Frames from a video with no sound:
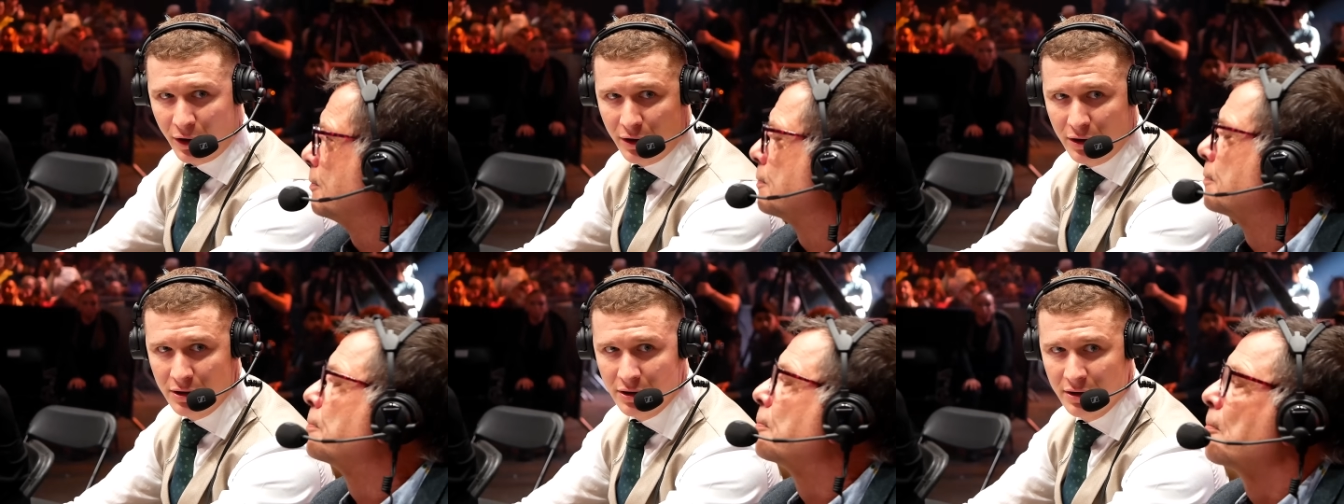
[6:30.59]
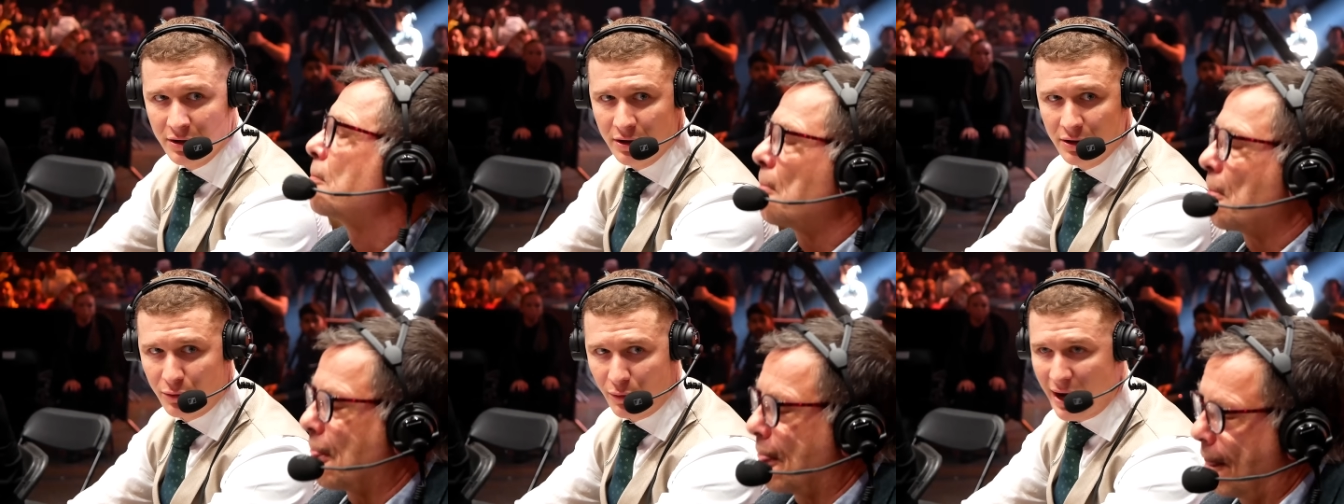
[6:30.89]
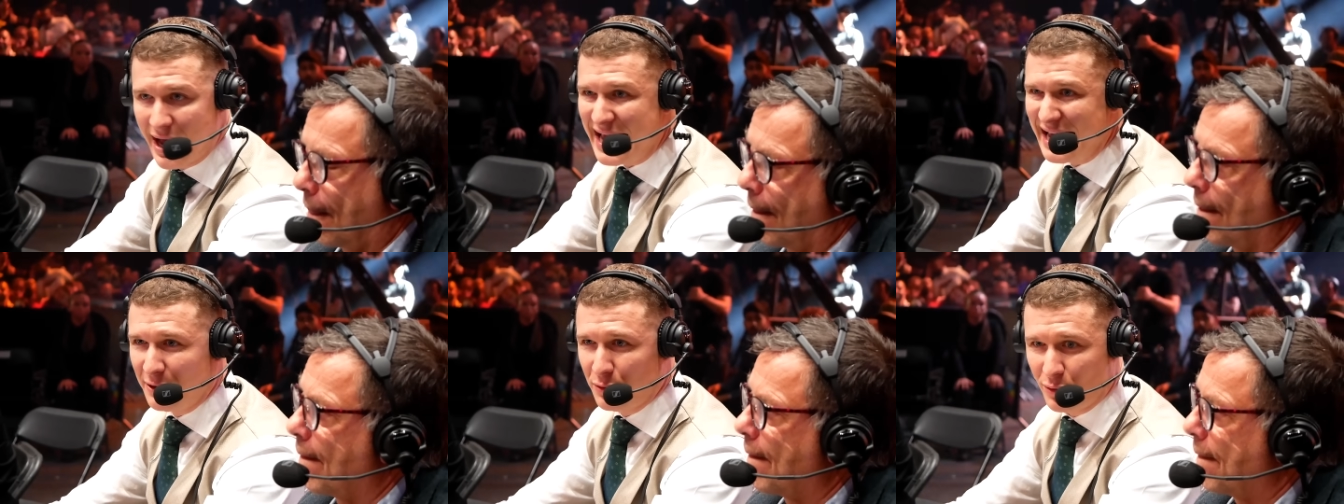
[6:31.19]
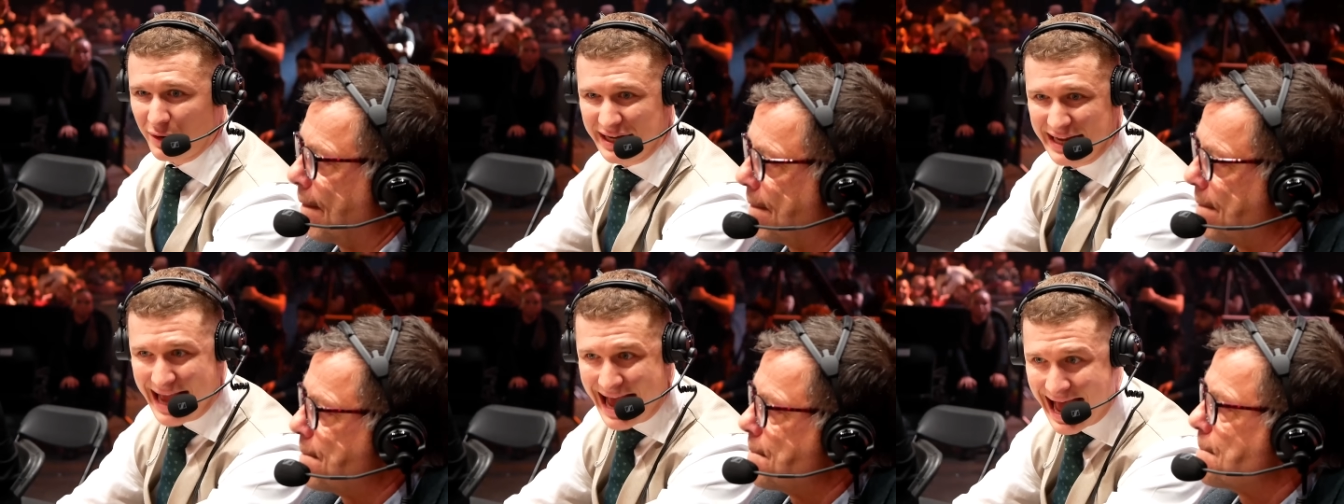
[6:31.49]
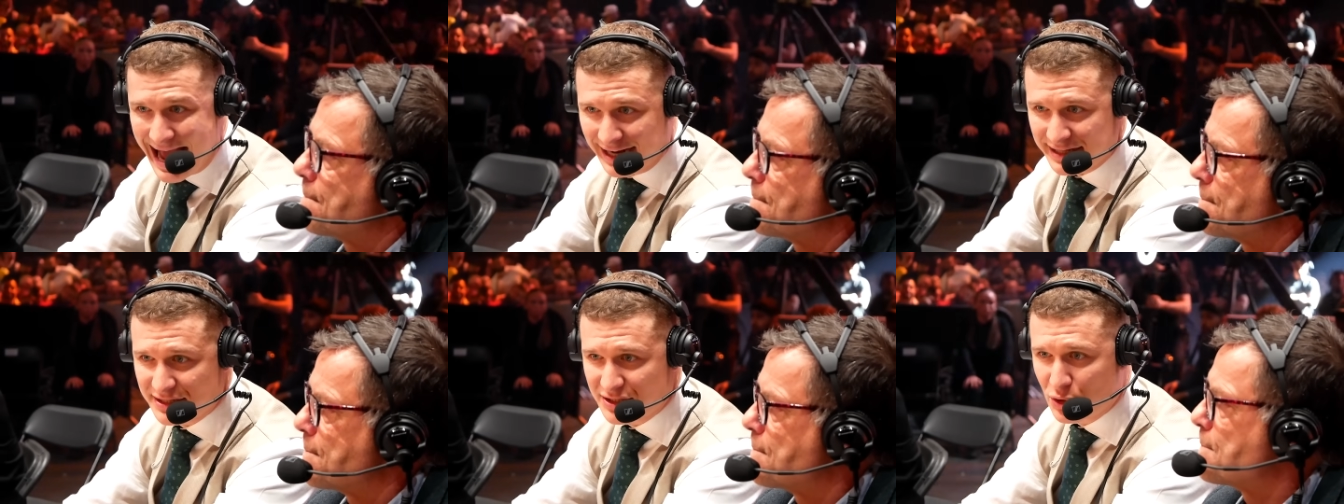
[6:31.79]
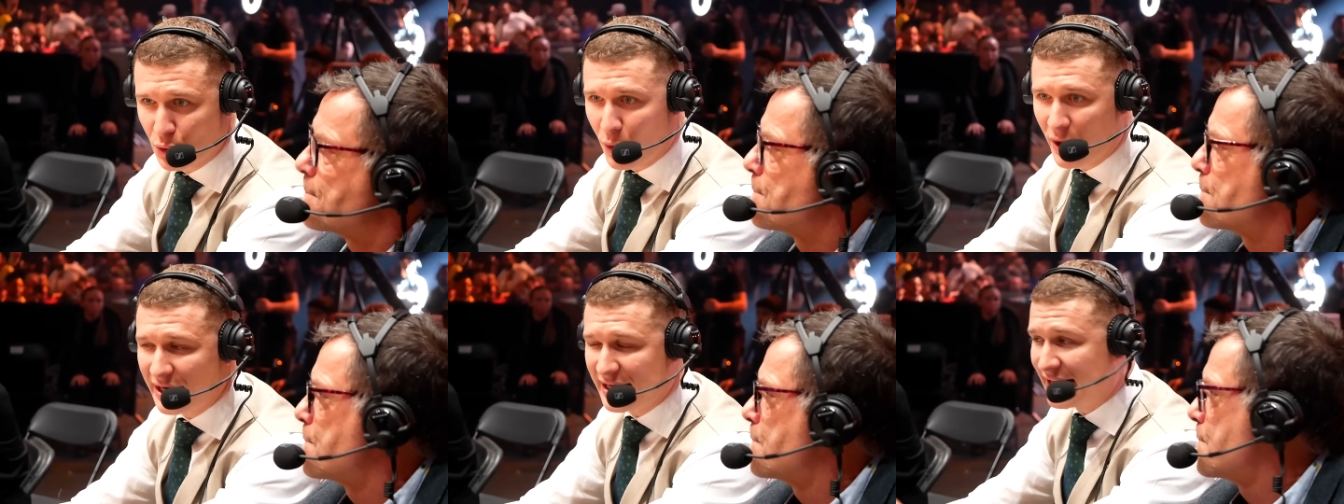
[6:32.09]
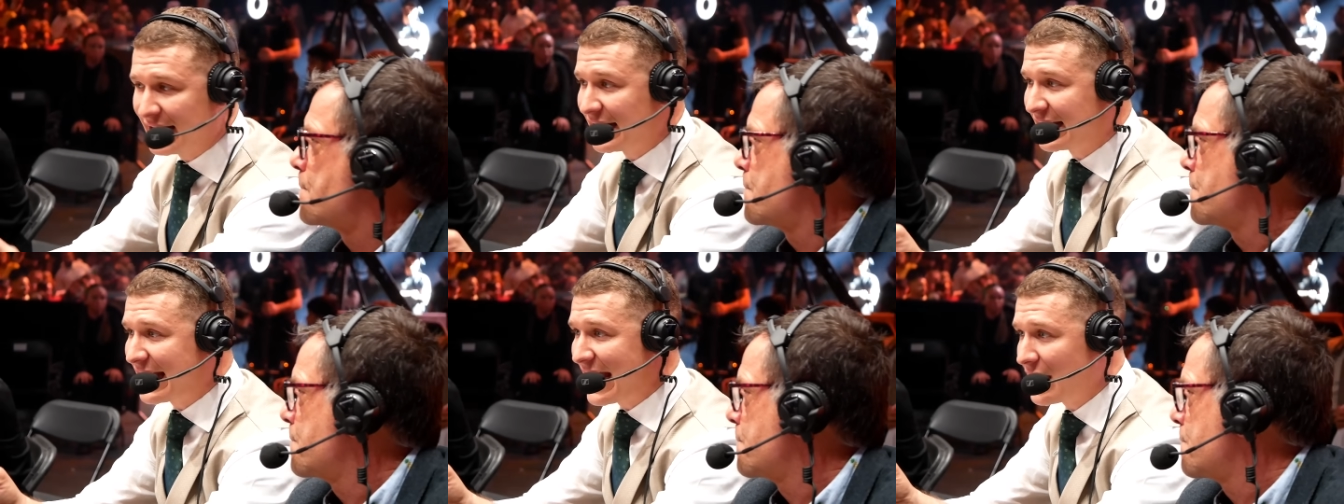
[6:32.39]
pulling people under and drowning
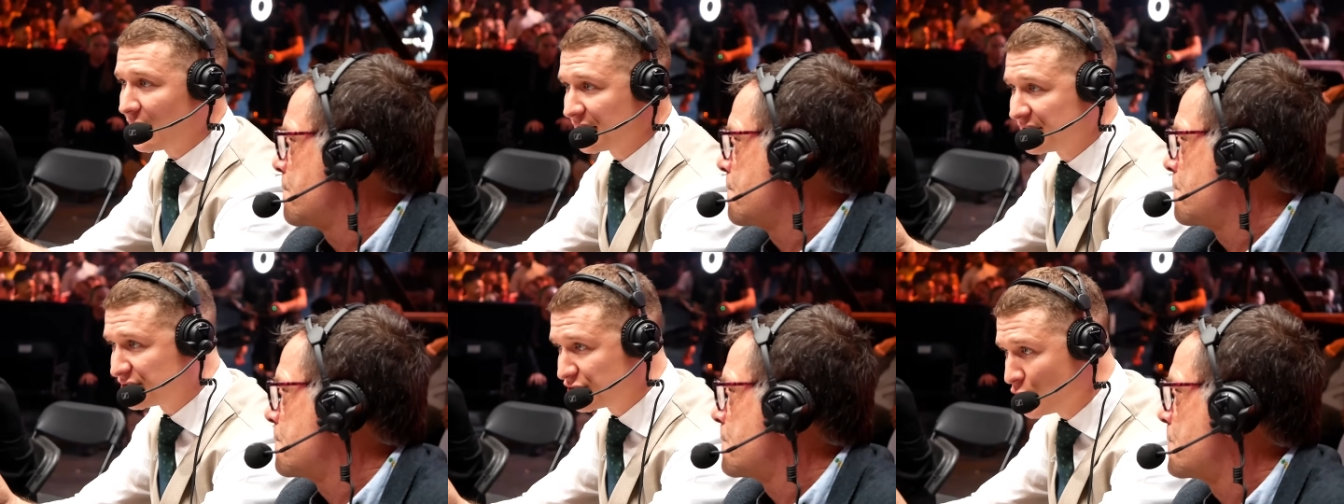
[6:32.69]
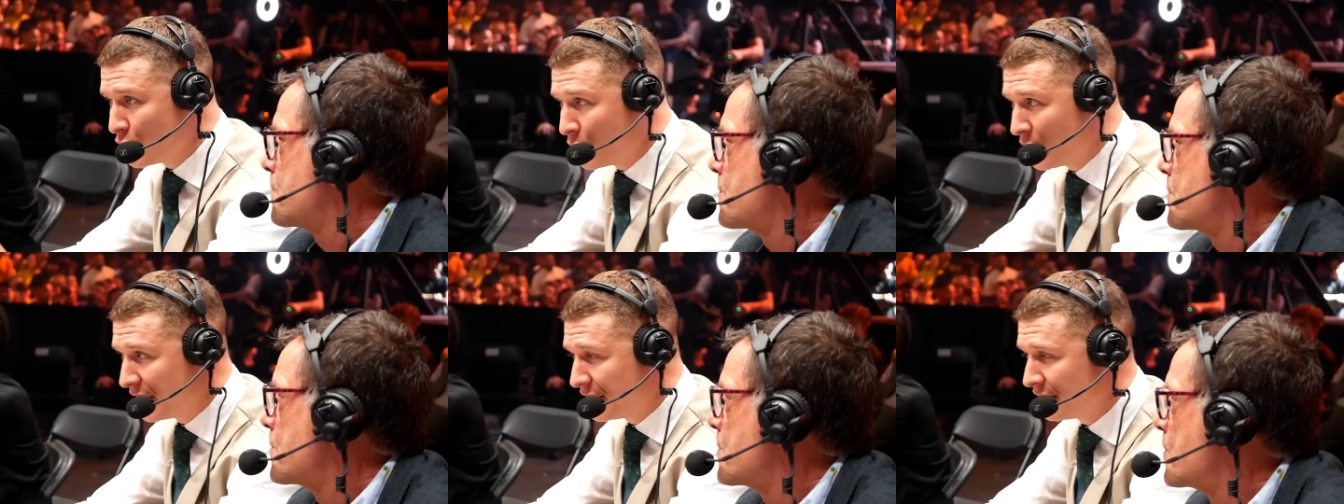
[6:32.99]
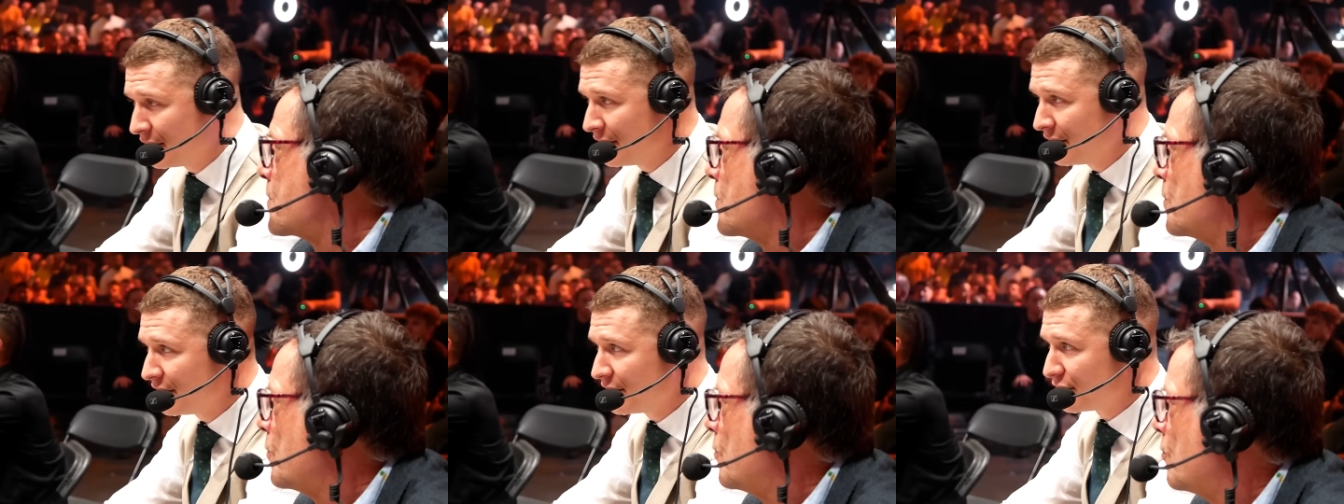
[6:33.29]
them in a riptide.